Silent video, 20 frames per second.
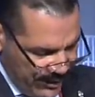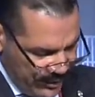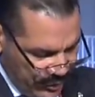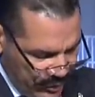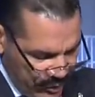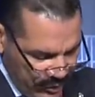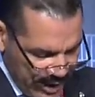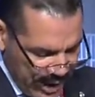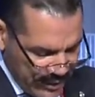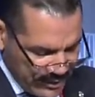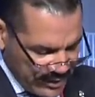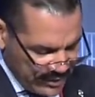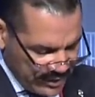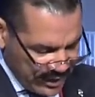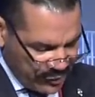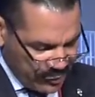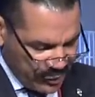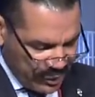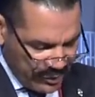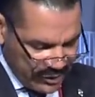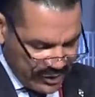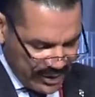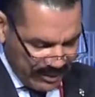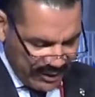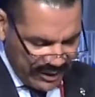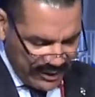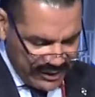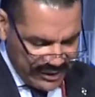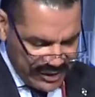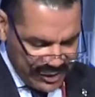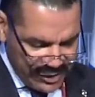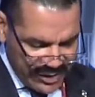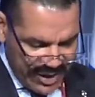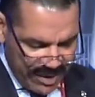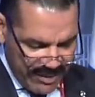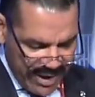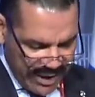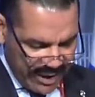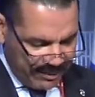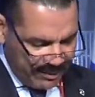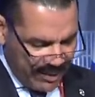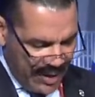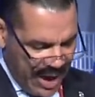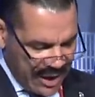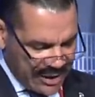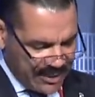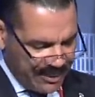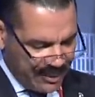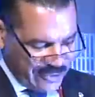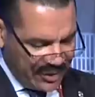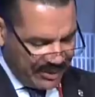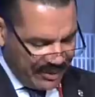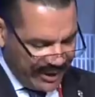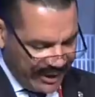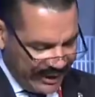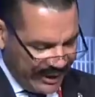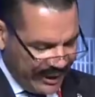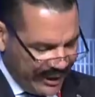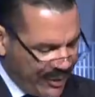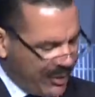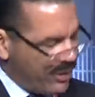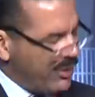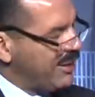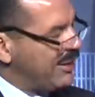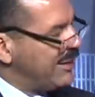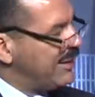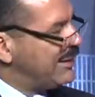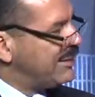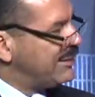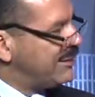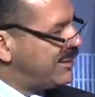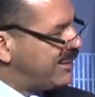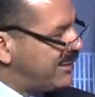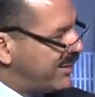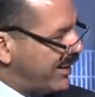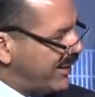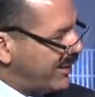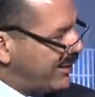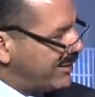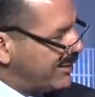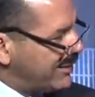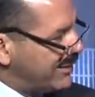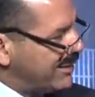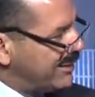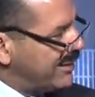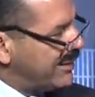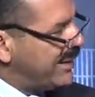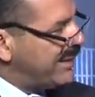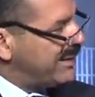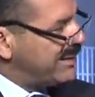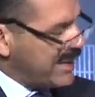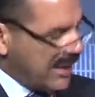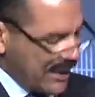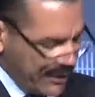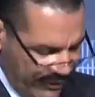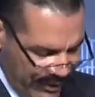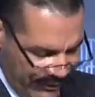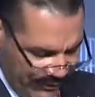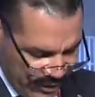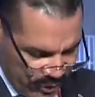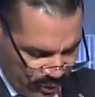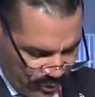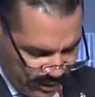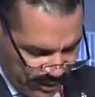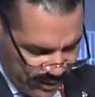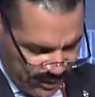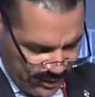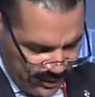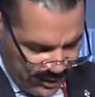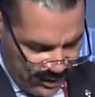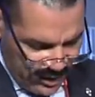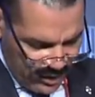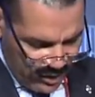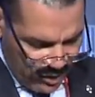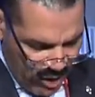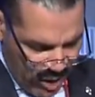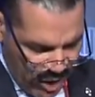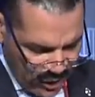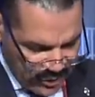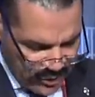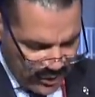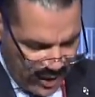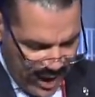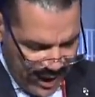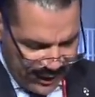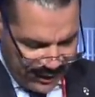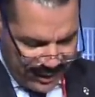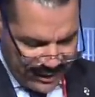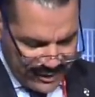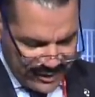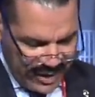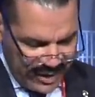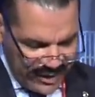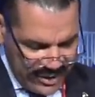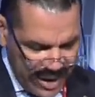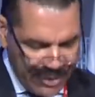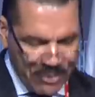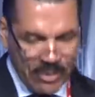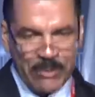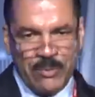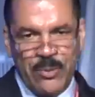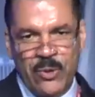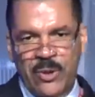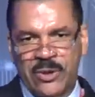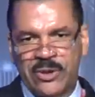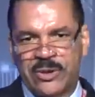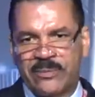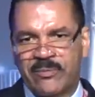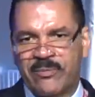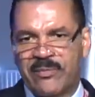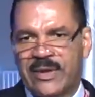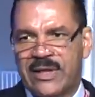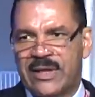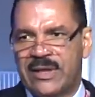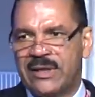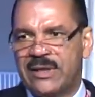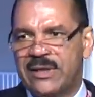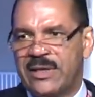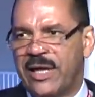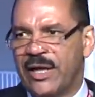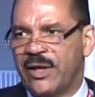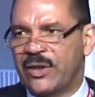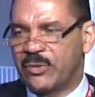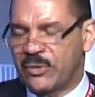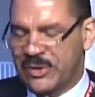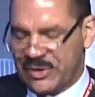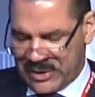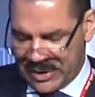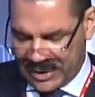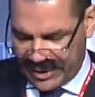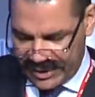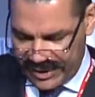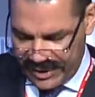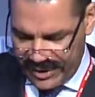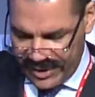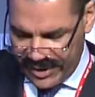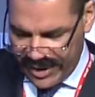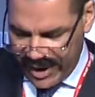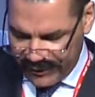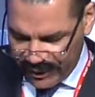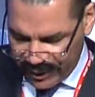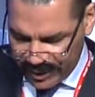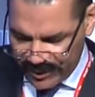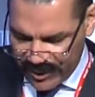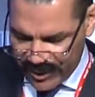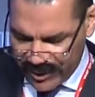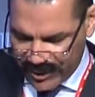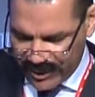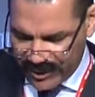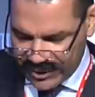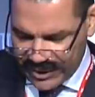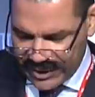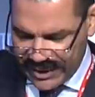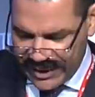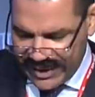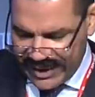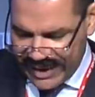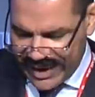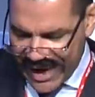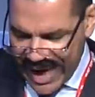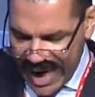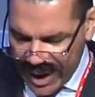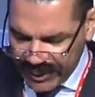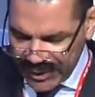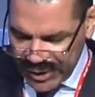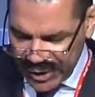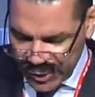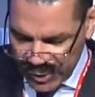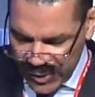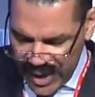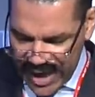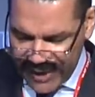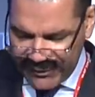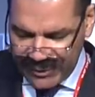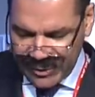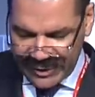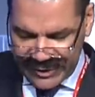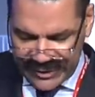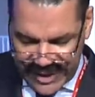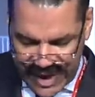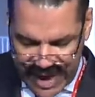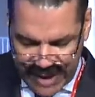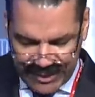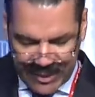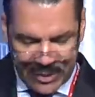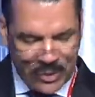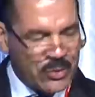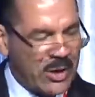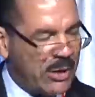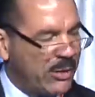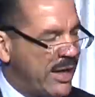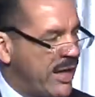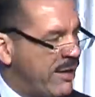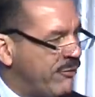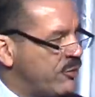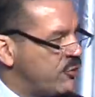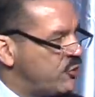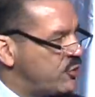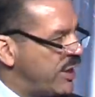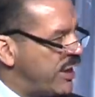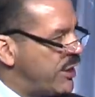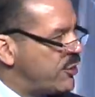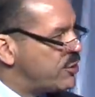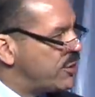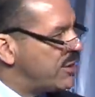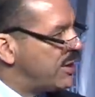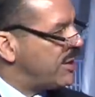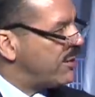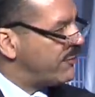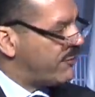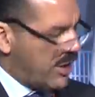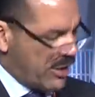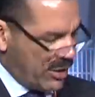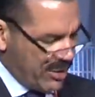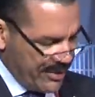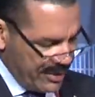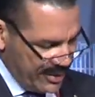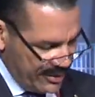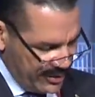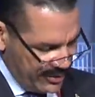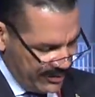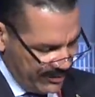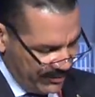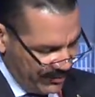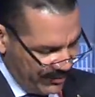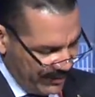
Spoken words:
The 2006 General Assembly decision that made it possible to meet here today in Tel Aviv, Israel, also highlights another important characteristic of Interpol, how we strive to adapt to our ever-changing environment.